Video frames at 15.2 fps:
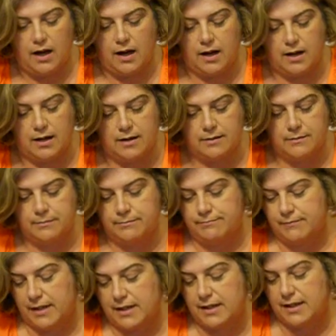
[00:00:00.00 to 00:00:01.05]

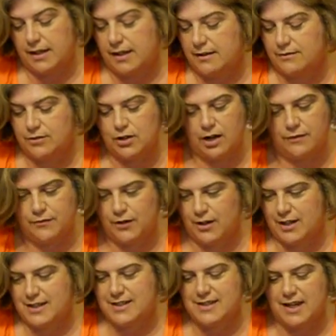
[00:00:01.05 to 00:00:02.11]
Like again, not
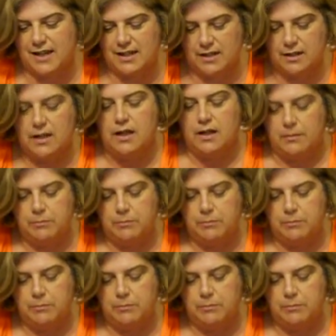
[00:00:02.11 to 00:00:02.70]
very exciting,